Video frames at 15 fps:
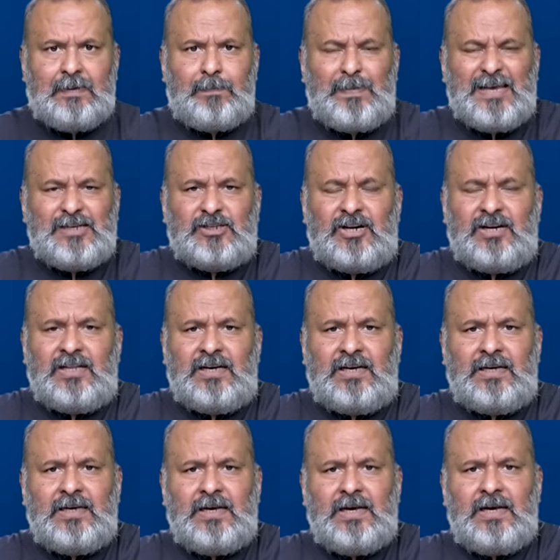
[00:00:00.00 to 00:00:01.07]
based on
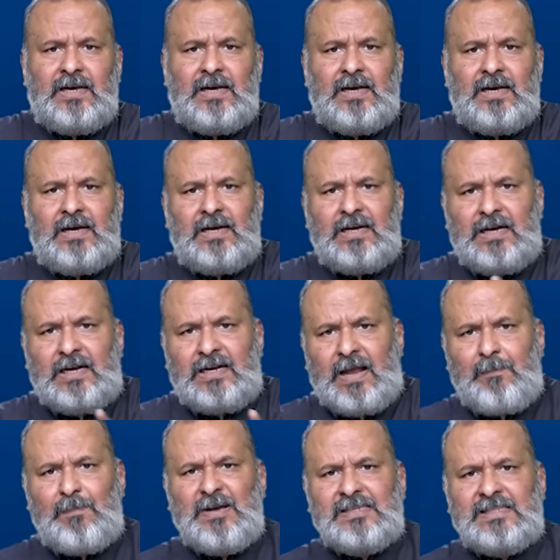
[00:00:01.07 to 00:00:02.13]
the
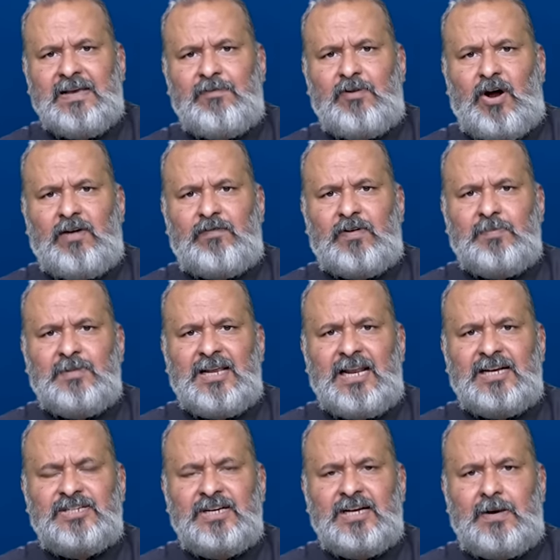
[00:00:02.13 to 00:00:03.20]
numbers they've got from the
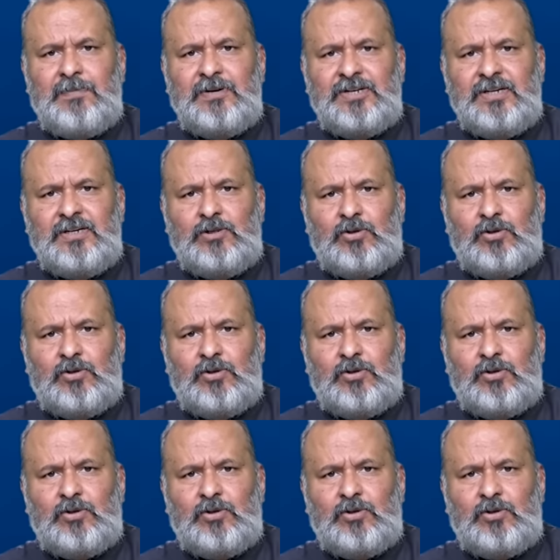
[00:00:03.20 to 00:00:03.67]
Election Commission.